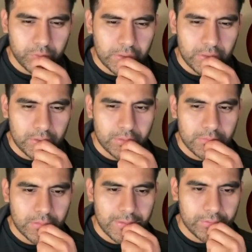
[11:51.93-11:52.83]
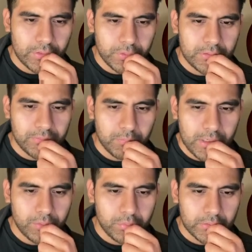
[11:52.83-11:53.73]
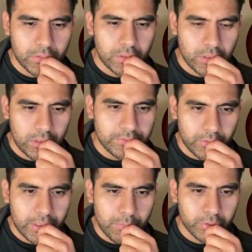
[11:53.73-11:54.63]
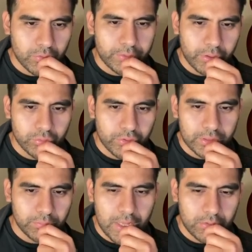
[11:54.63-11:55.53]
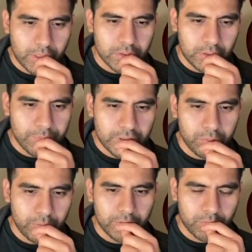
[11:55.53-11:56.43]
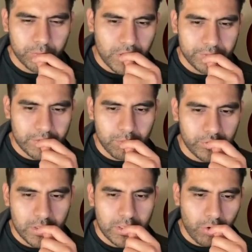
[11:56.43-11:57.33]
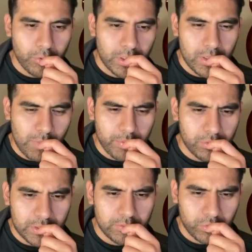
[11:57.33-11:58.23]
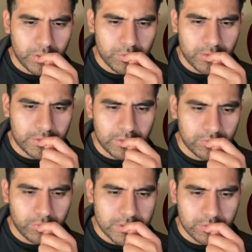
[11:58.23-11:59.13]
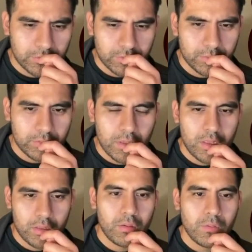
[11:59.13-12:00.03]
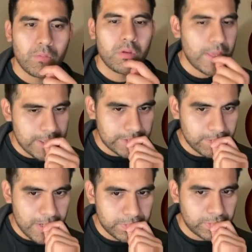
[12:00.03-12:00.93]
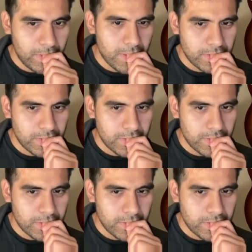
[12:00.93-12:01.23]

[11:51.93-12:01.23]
Okay. That's not really giving me how to like. Okay, keyboard control. Controls next direction. Capture keyboard inputs using process standard input in raw mode. Map arrow keys or WASD keys to directions. Alright, so we have this.